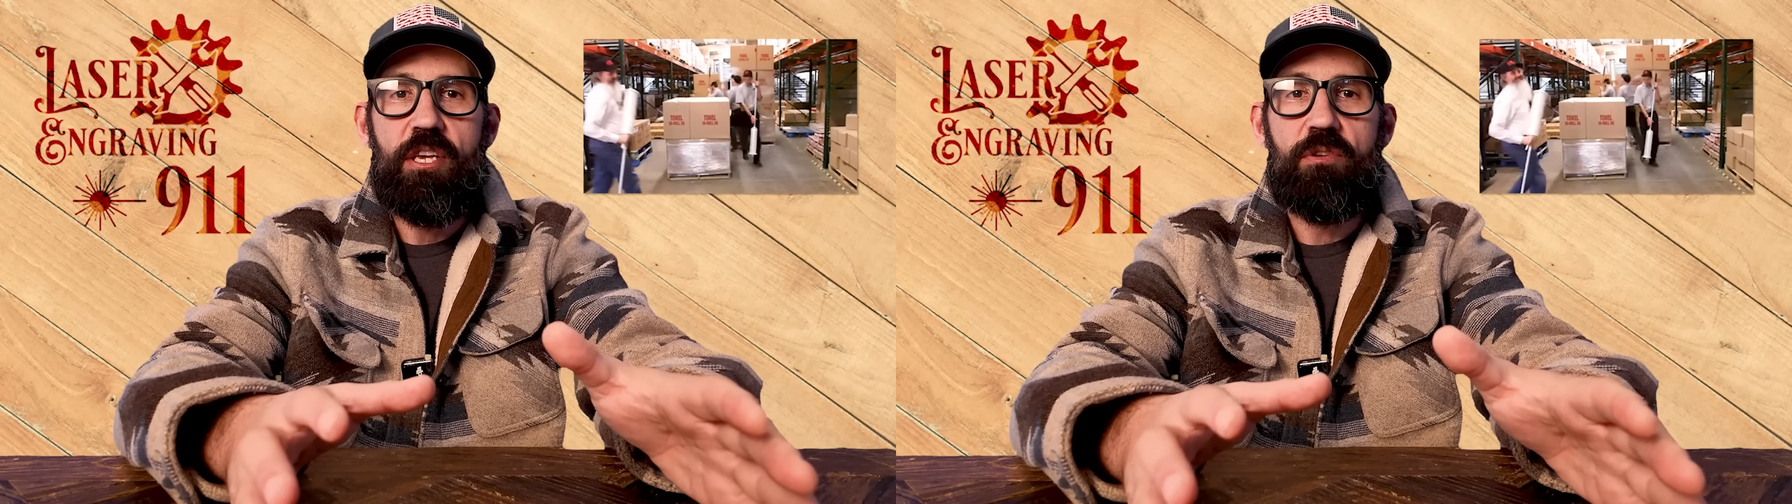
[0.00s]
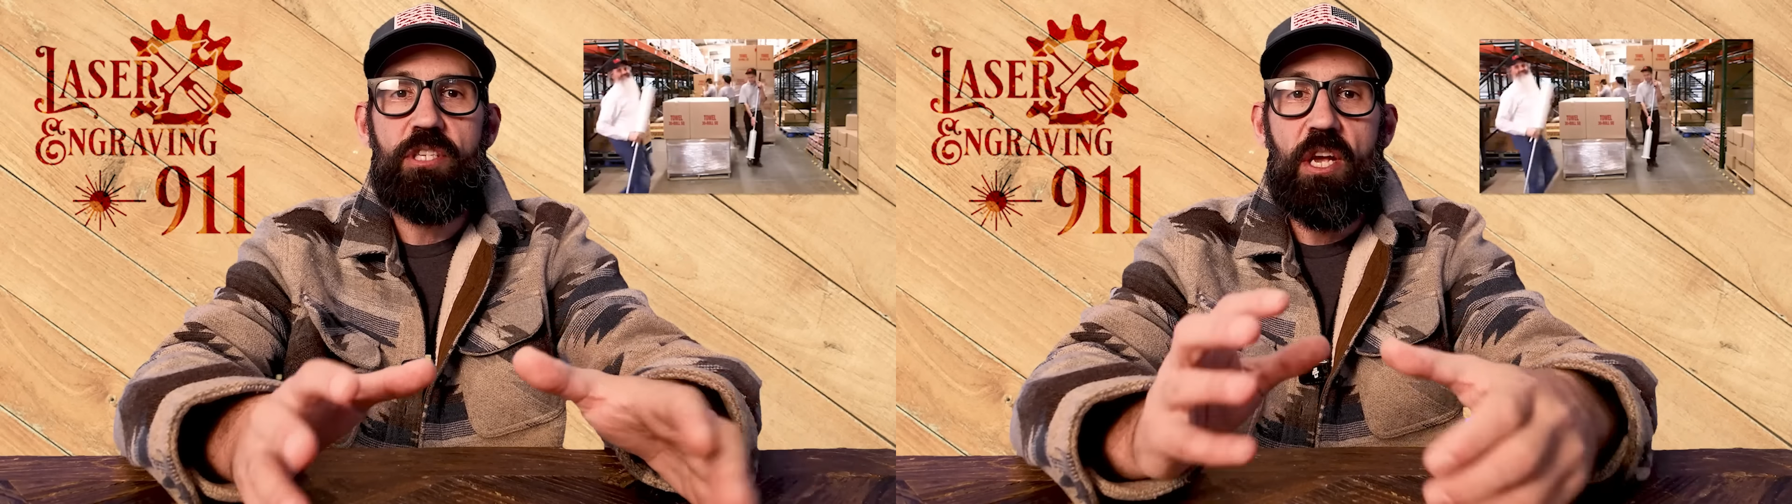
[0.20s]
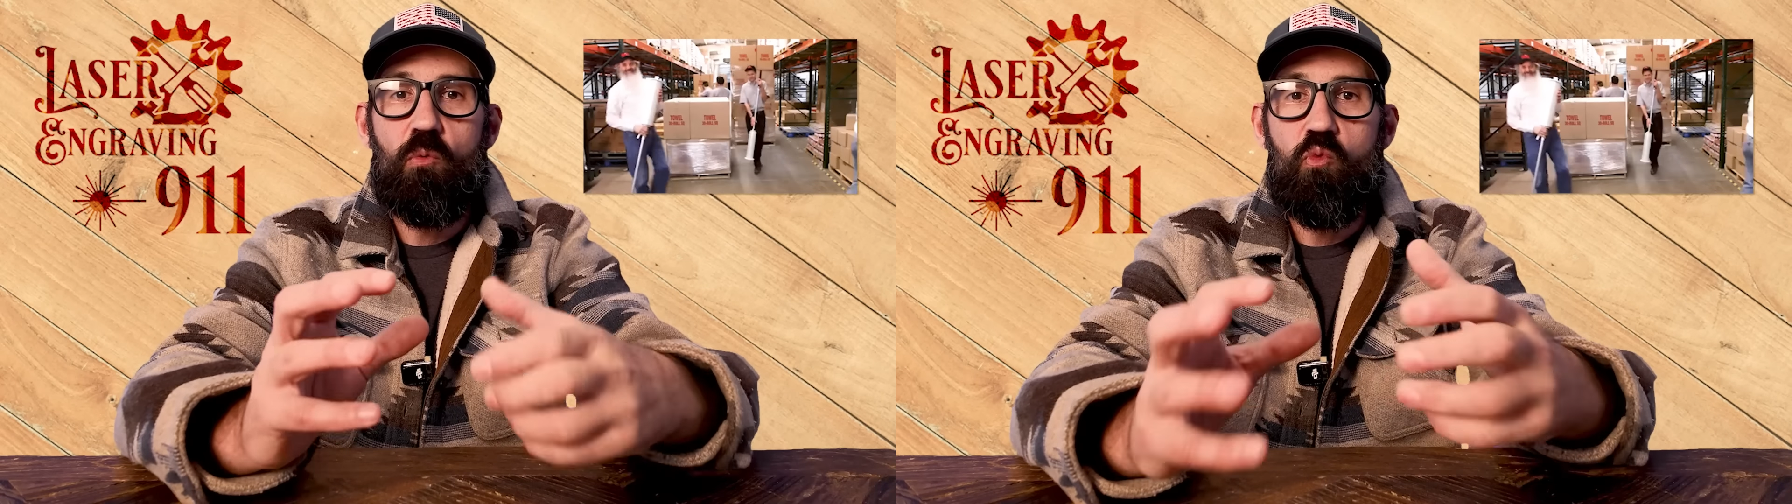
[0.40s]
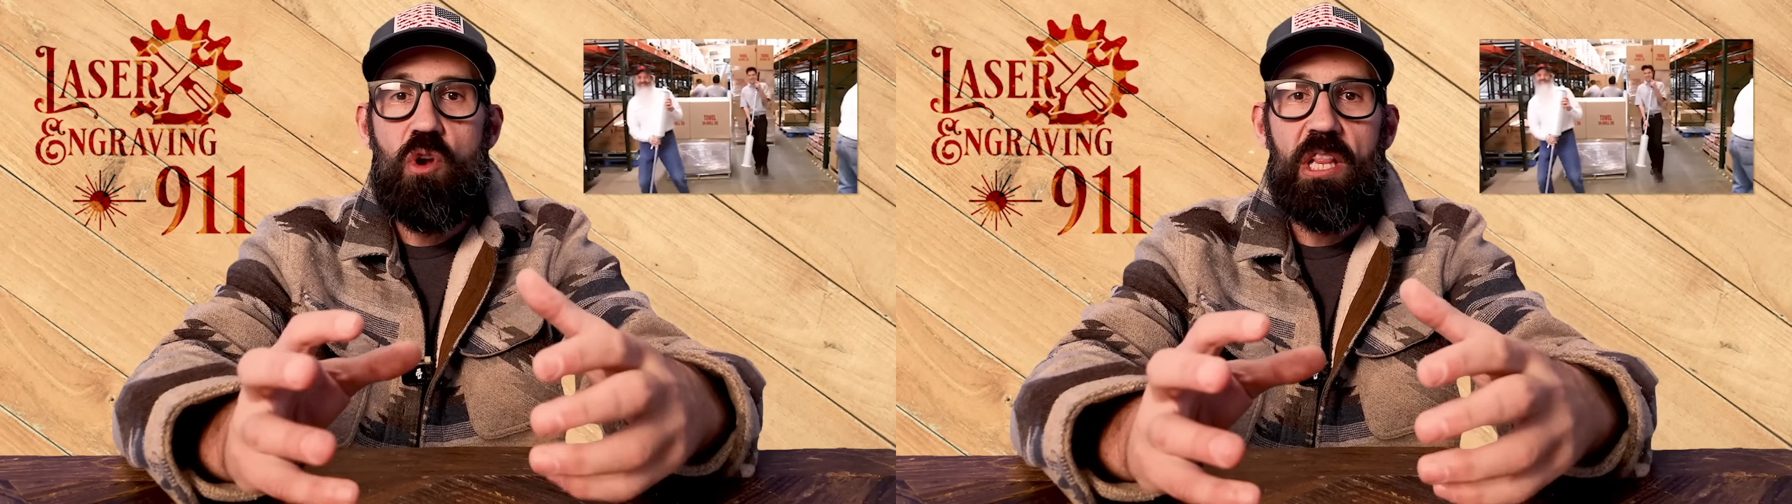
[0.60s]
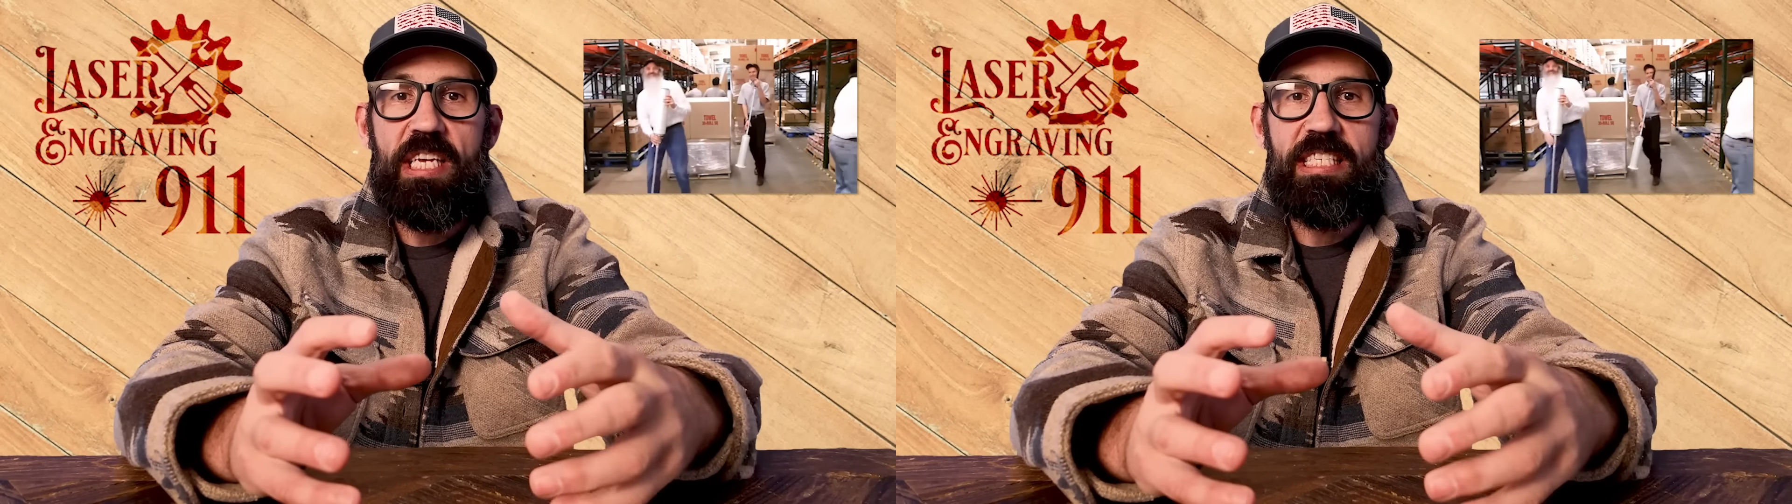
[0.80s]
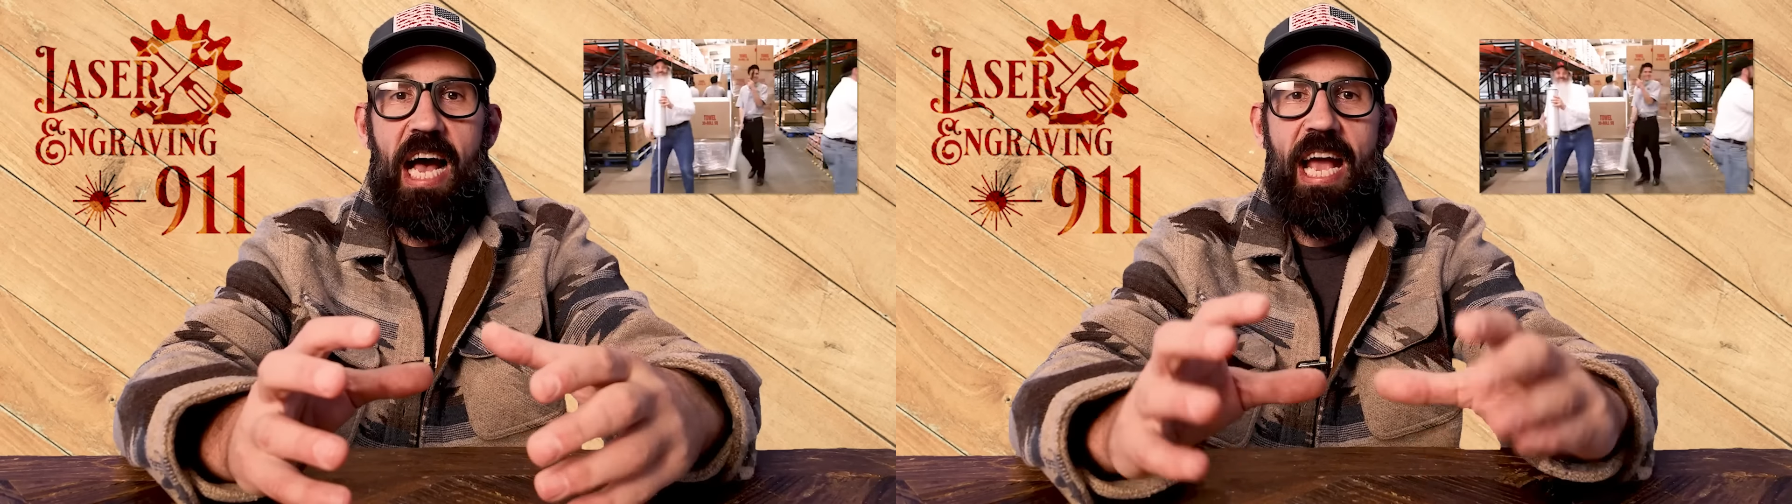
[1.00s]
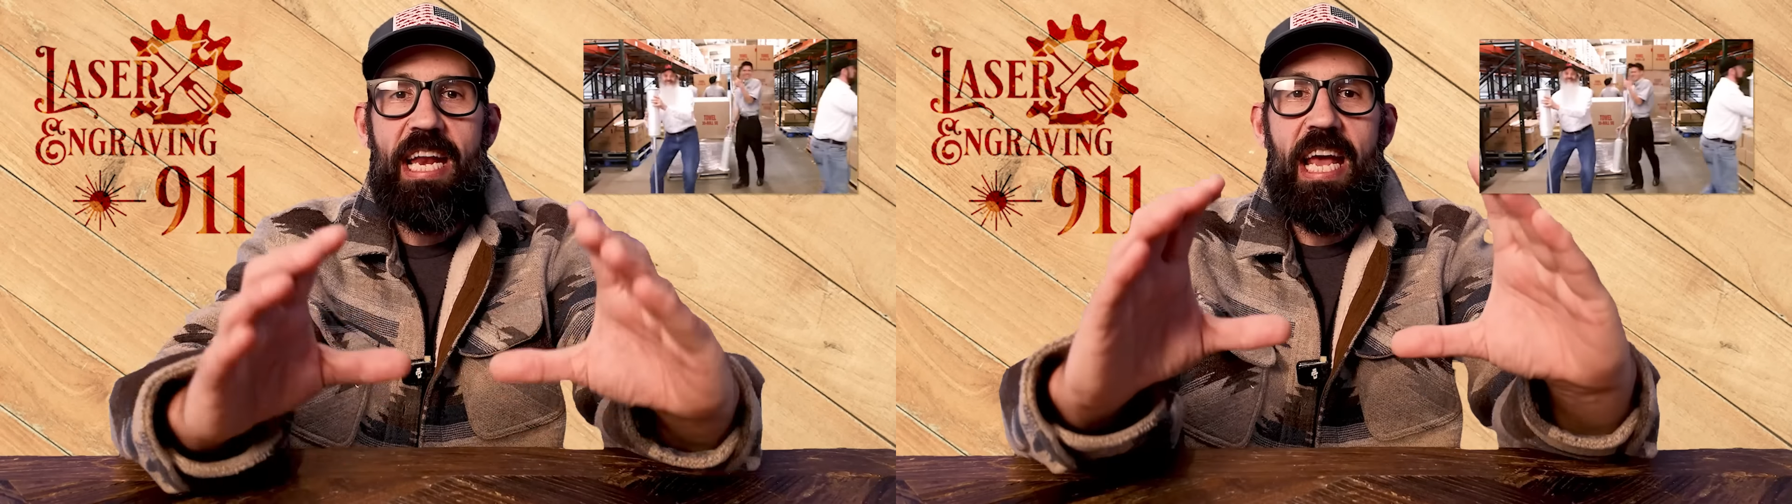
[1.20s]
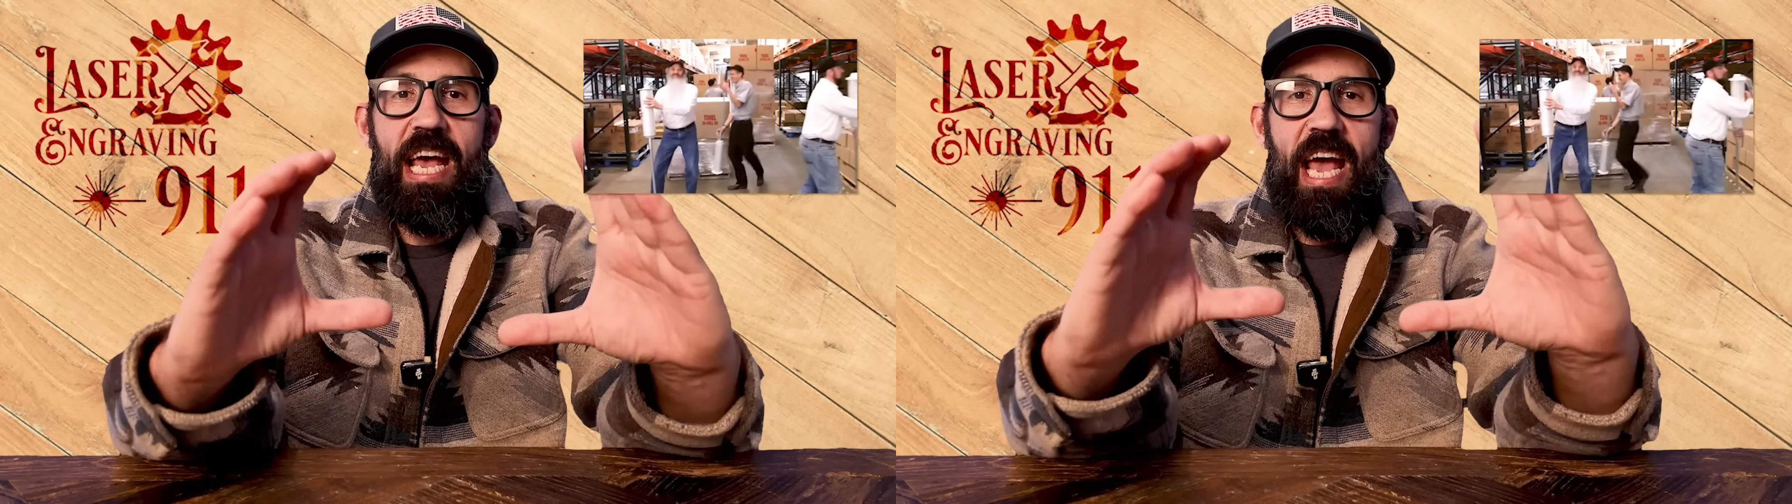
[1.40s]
using really tight